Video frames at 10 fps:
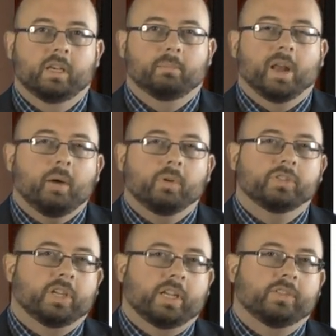but I want us
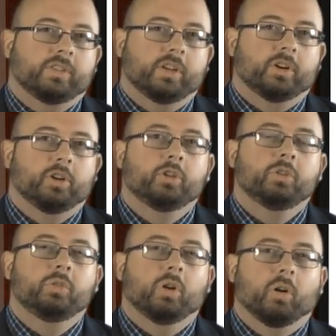to consider
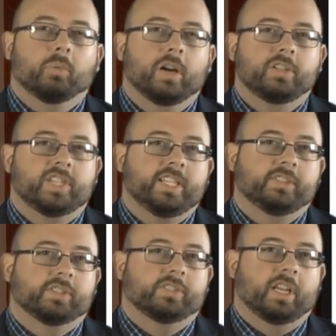who or what
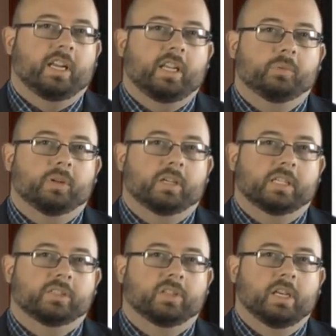Jesus said He
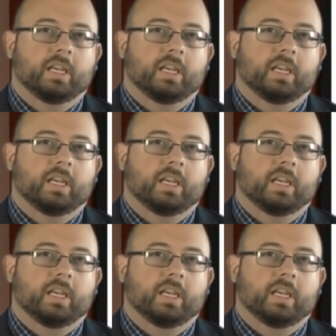was